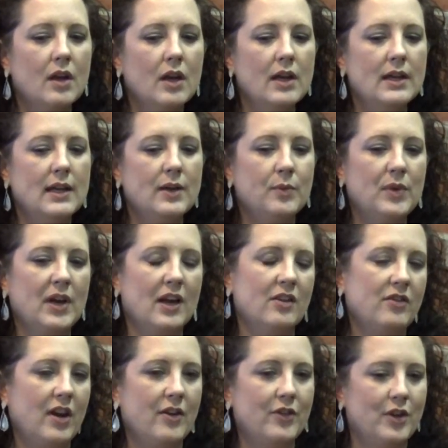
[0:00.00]
we kind
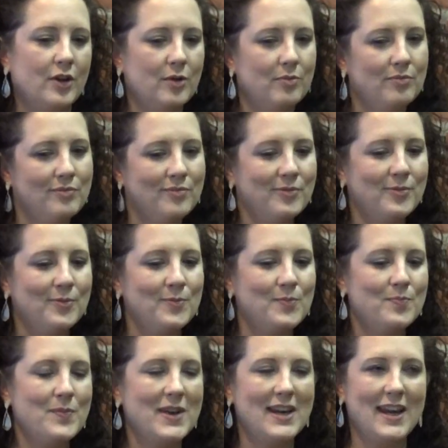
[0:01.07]
of have
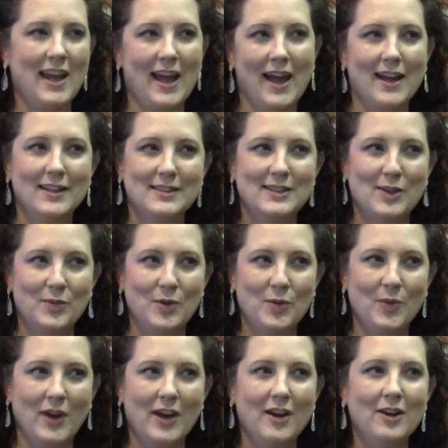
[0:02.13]
many hats that we
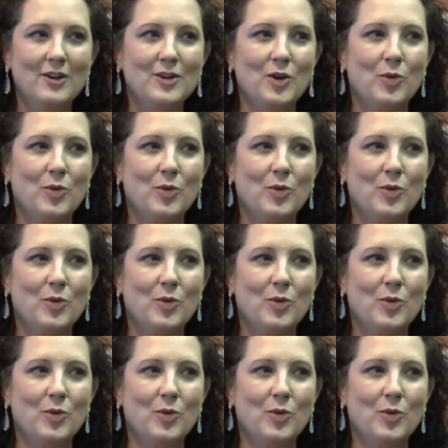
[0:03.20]
wear.